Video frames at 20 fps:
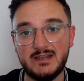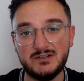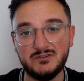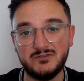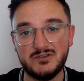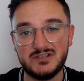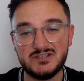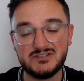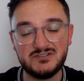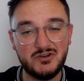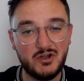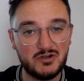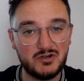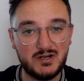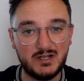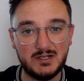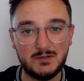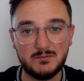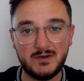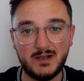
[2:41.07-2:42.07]
You know, he's not
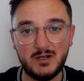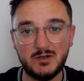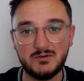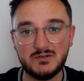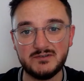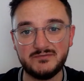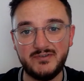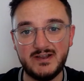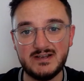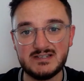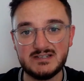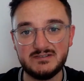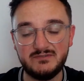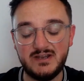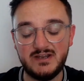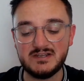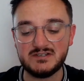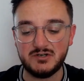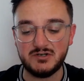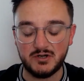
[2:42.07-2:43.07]
helping out
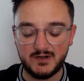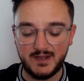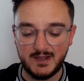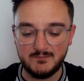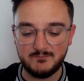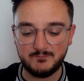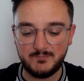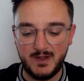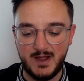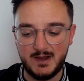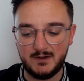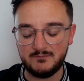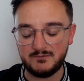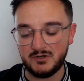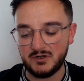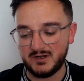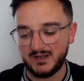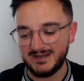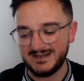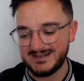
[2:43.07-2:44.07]
defensively. He's not getting back. We're
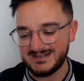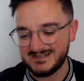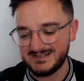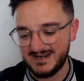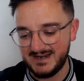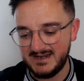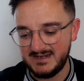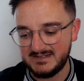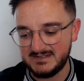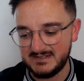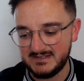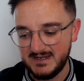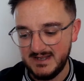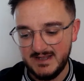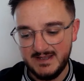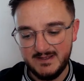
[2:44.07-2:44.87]
not getting tight.